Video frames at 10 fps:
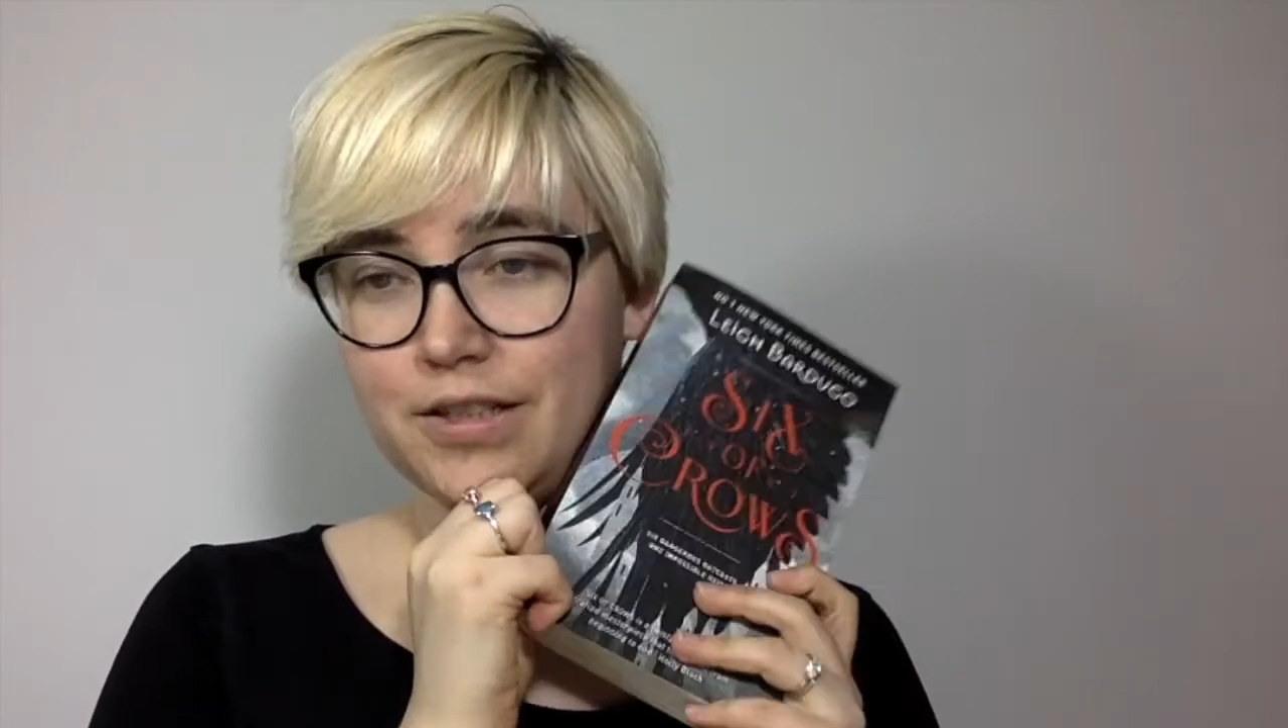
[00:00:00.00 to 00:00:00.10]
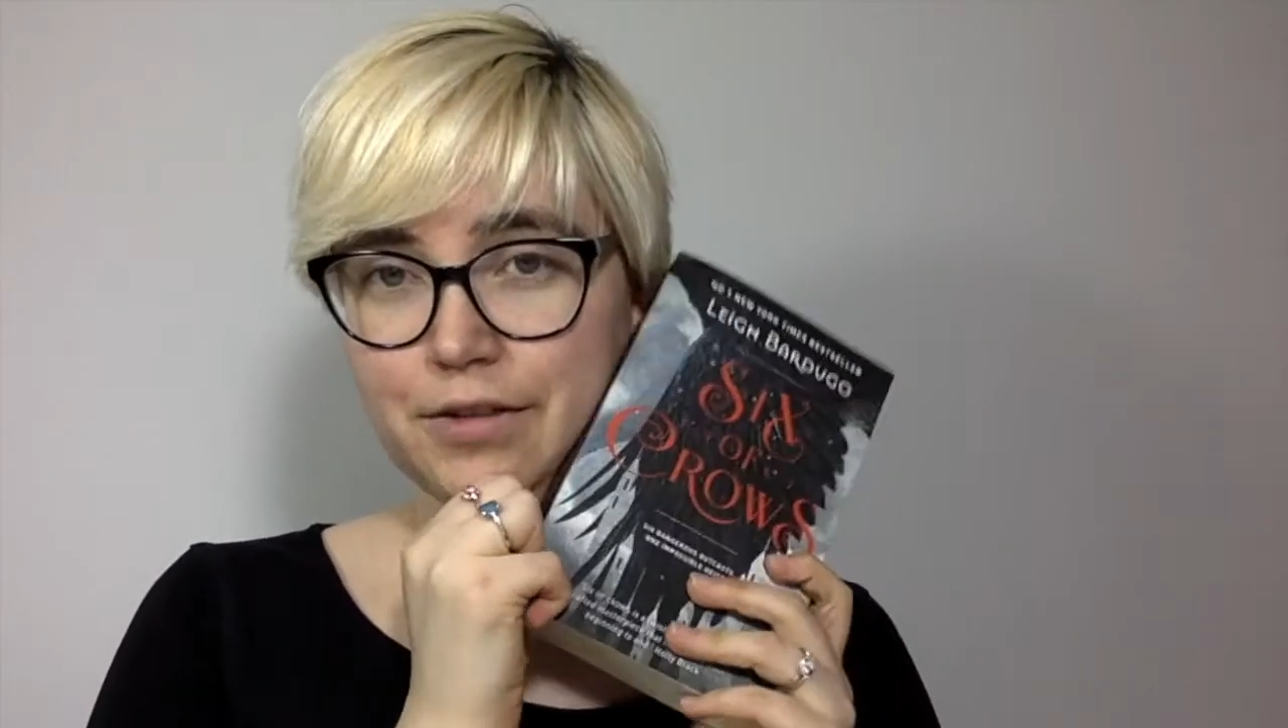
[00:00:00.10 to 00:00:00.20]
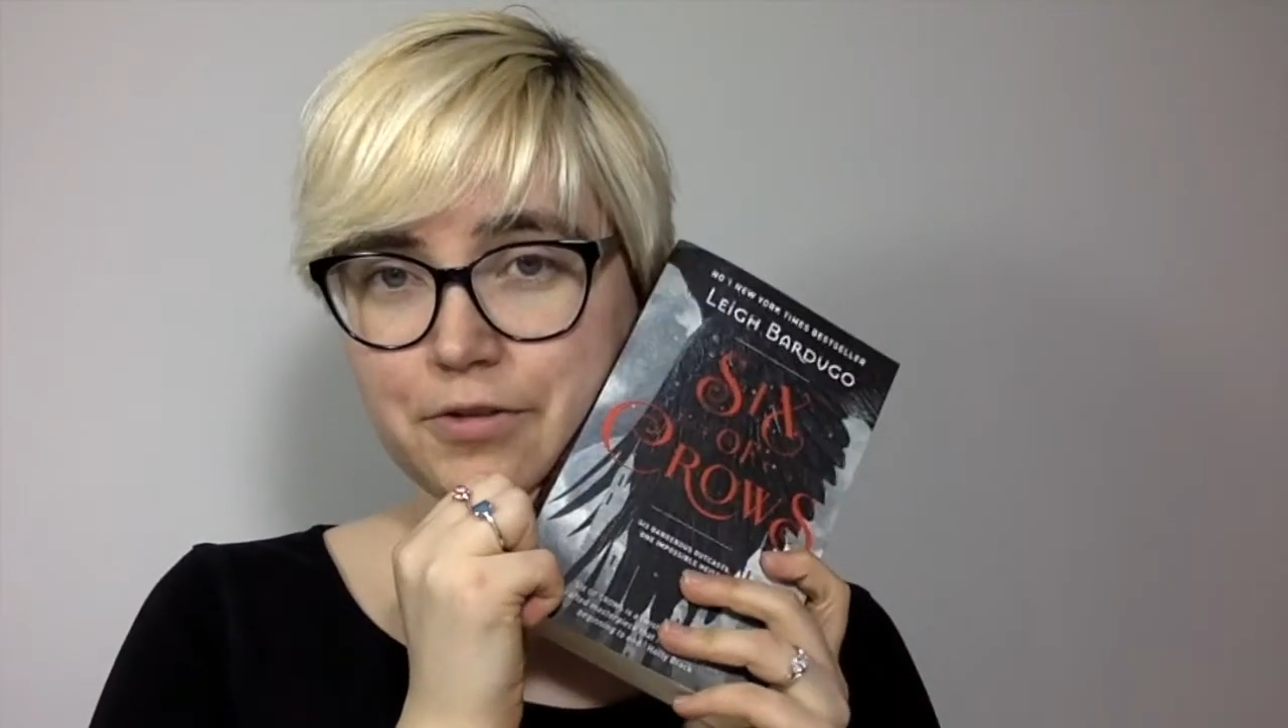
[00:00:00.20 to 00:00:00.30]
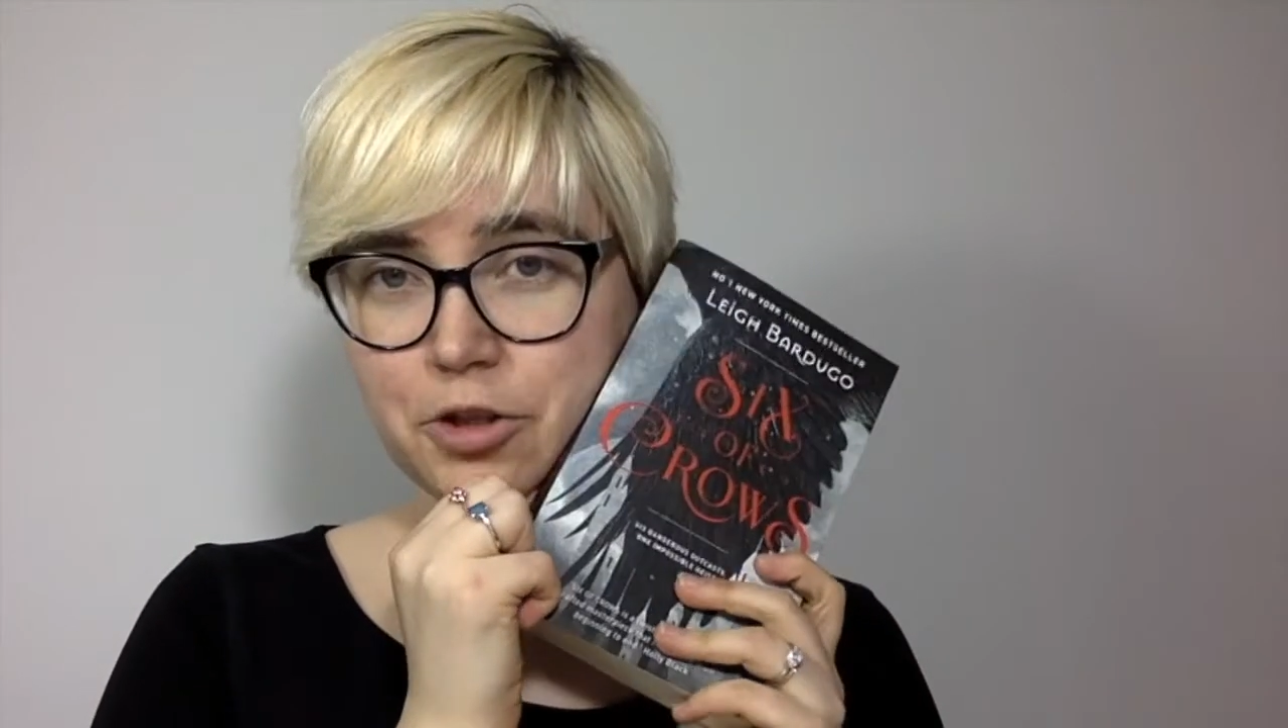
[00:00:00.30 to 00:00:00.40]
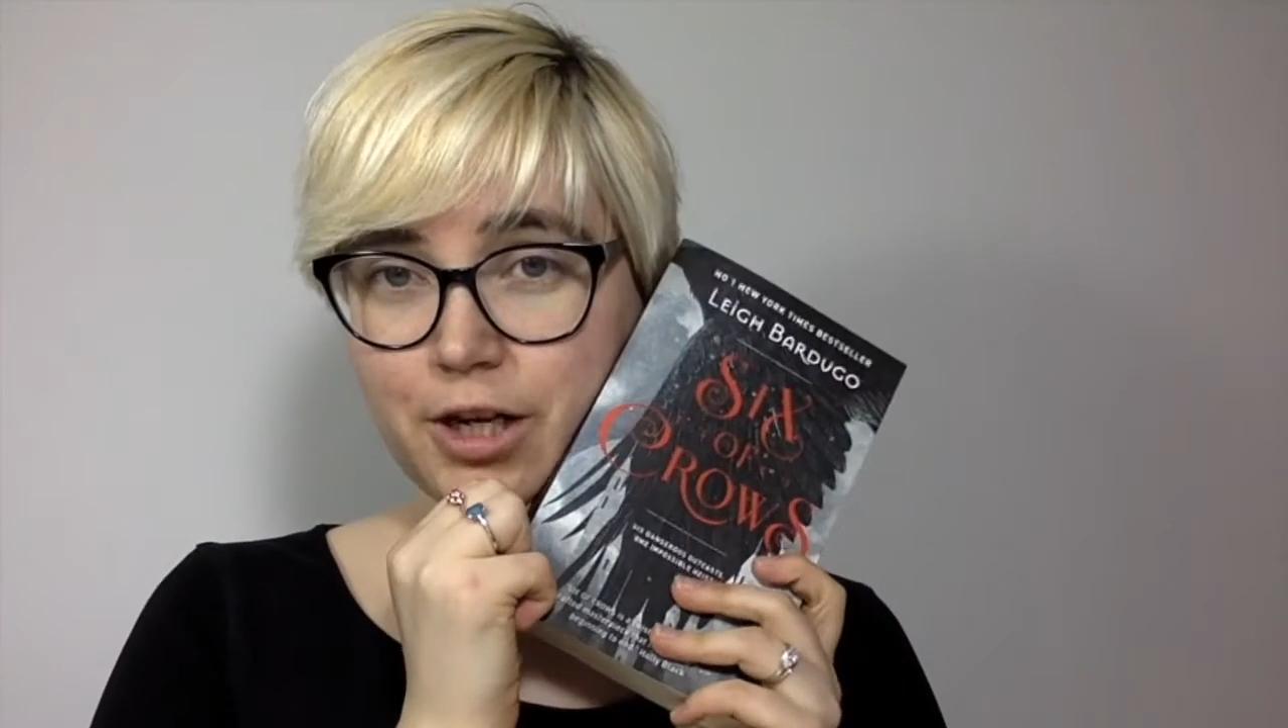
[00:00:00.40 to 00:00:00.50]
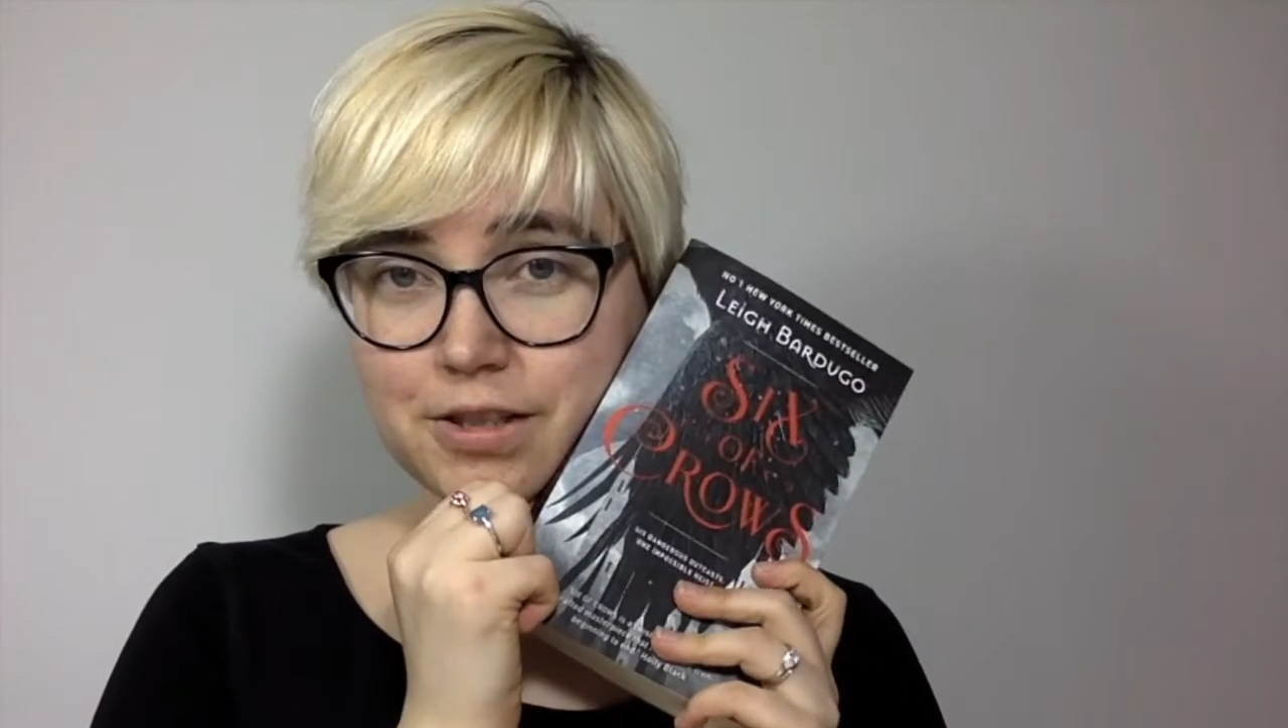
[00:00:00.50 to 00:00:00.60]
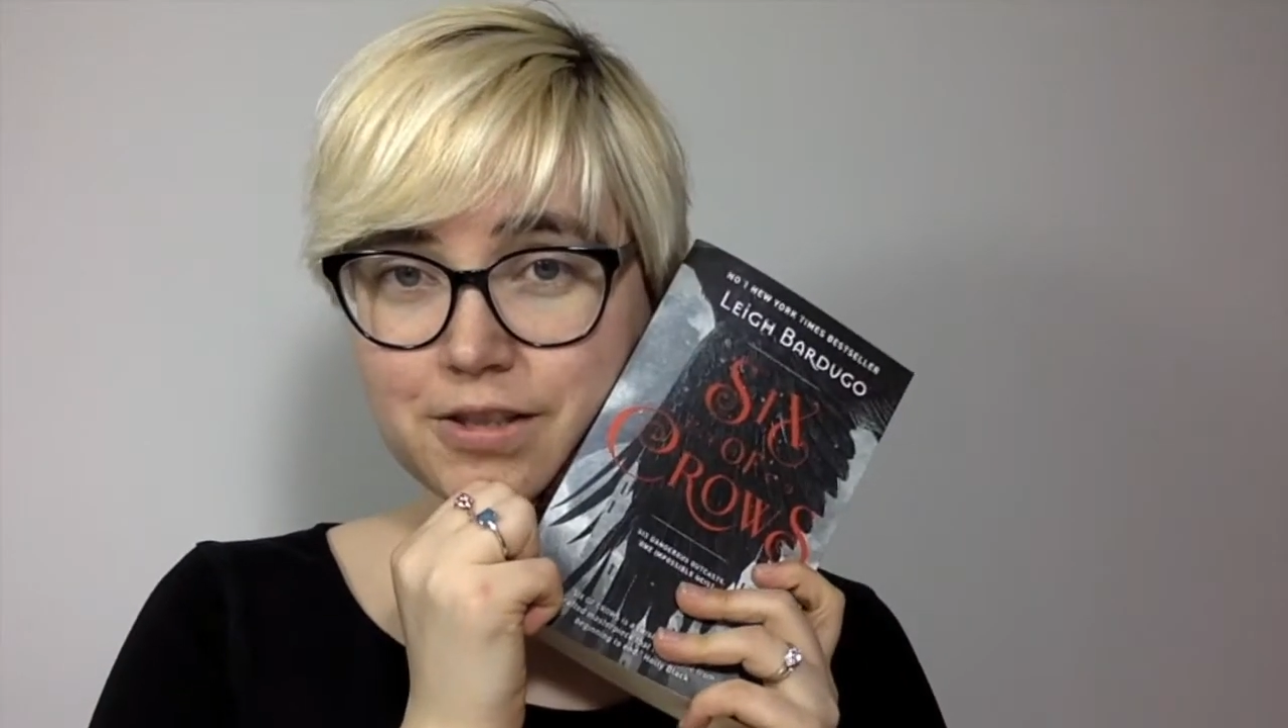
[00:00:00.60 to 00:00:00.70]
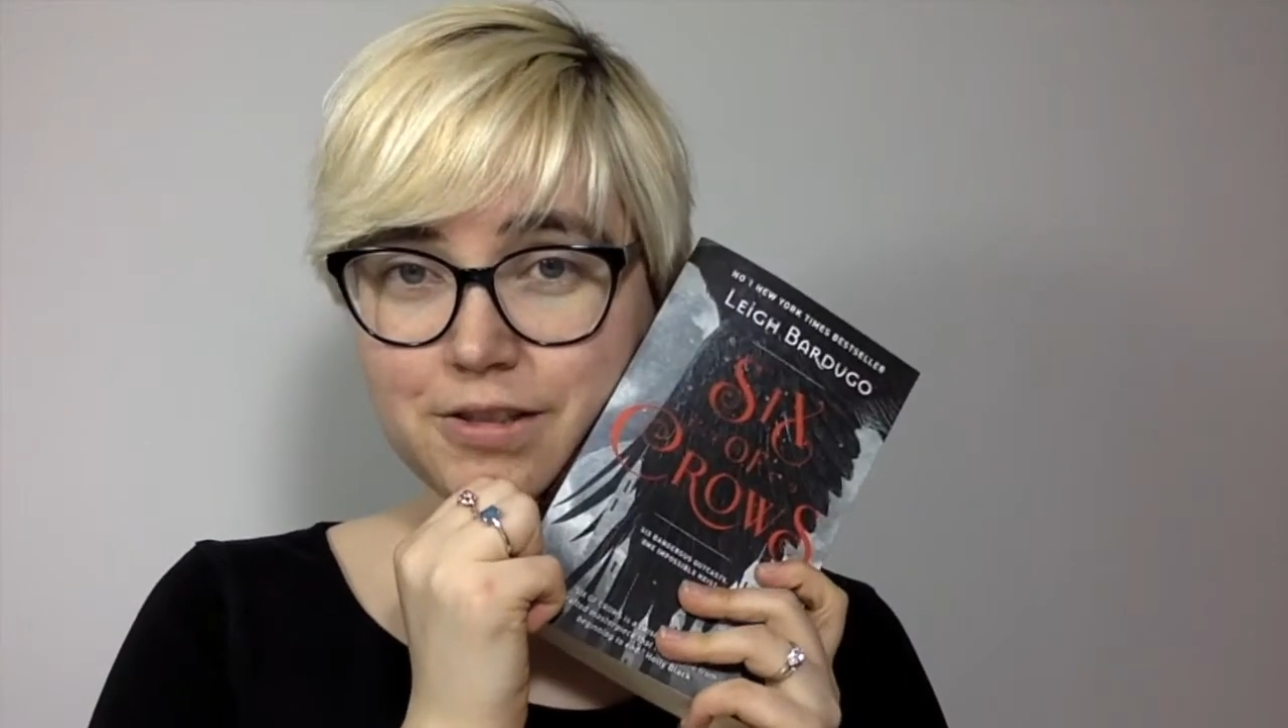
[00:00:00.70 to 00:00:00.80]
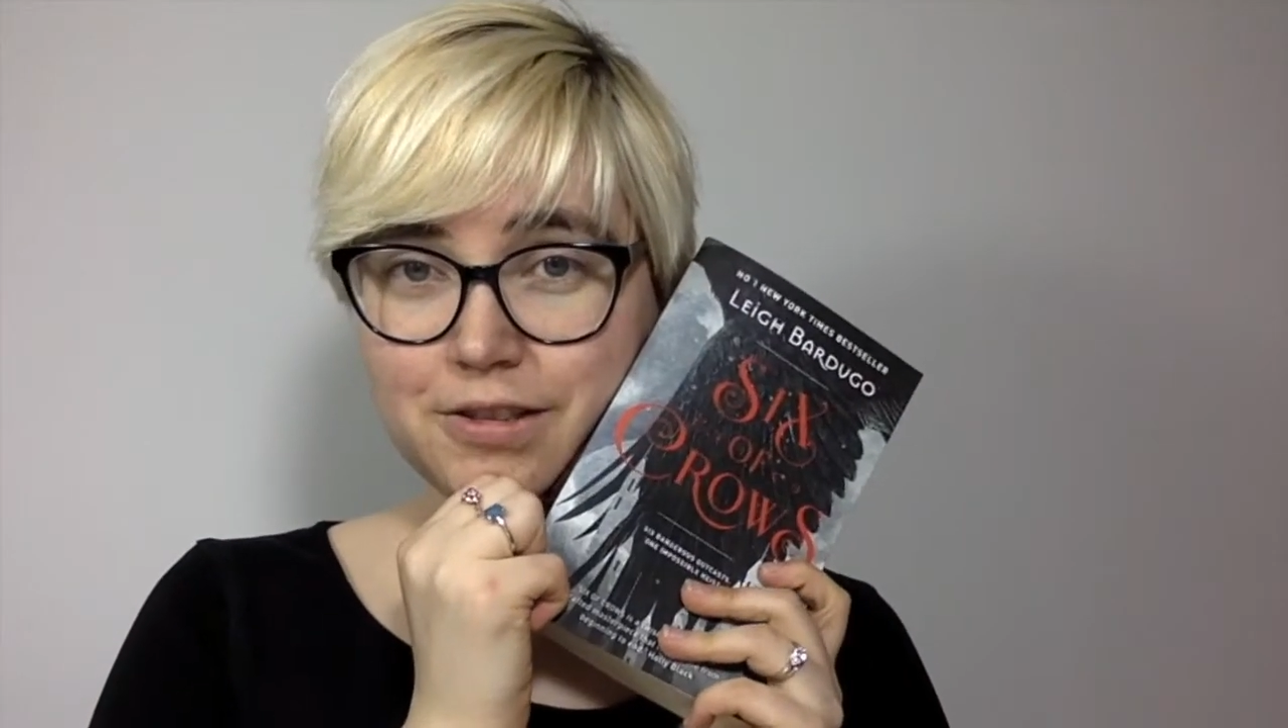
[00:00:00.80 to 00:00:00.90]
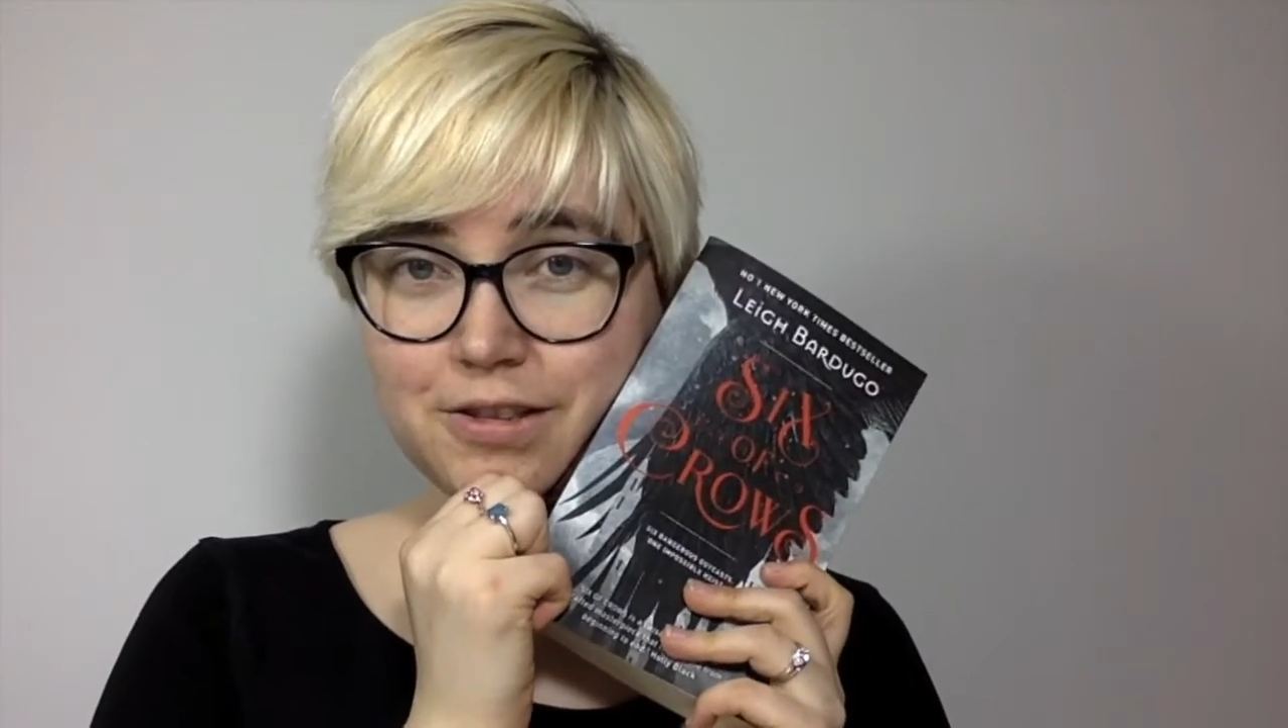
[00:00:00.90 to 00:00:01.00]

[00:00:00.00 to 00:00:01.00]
I love the drags.